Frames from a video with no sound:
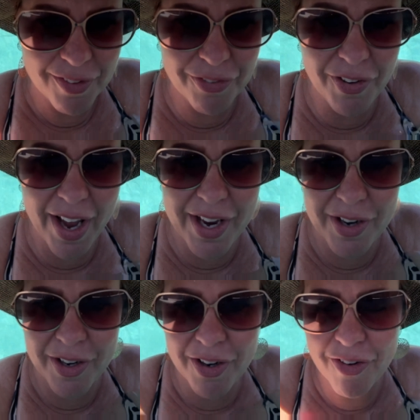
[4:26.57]

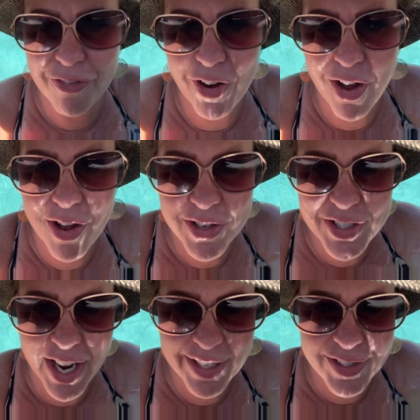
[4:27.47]
Fire falls
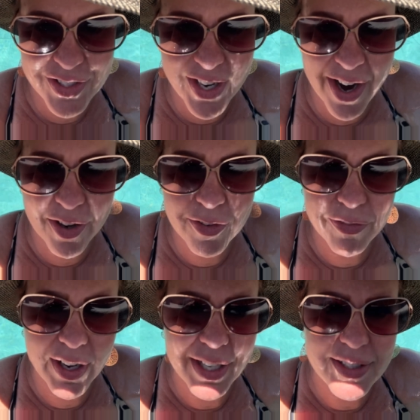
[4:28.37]
on sacrifice.